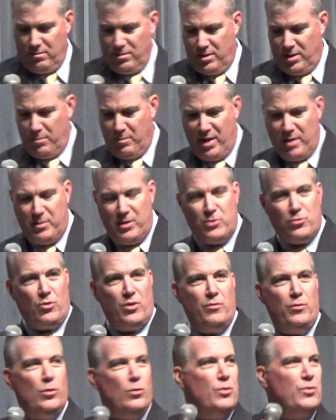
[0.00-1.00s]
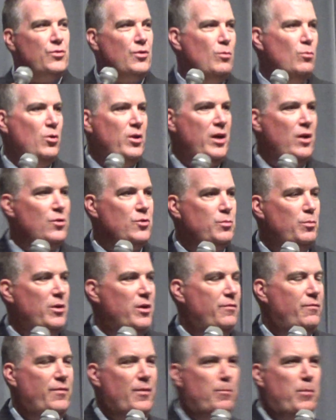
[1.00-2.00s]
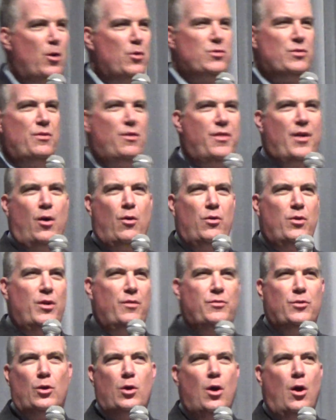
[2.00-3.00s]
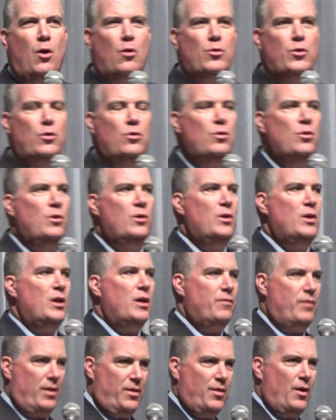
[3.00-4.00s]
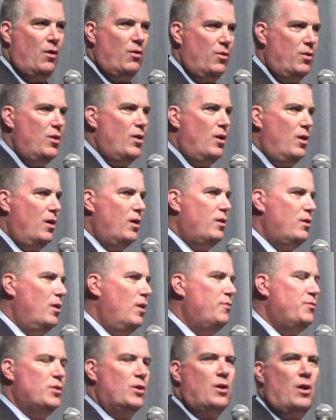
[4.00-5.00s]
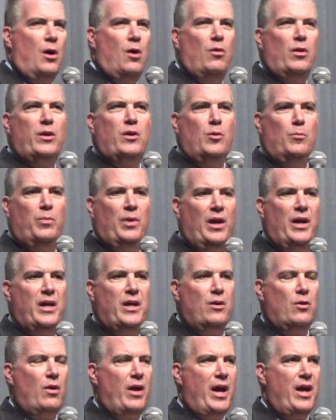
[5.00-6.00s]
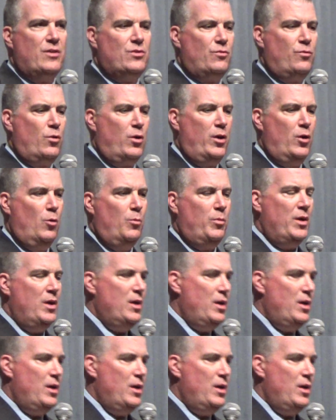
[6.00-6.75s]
It may be trivial to someone else, but if the person thought enough to call you, if they thought enough to call and complain or ask for help,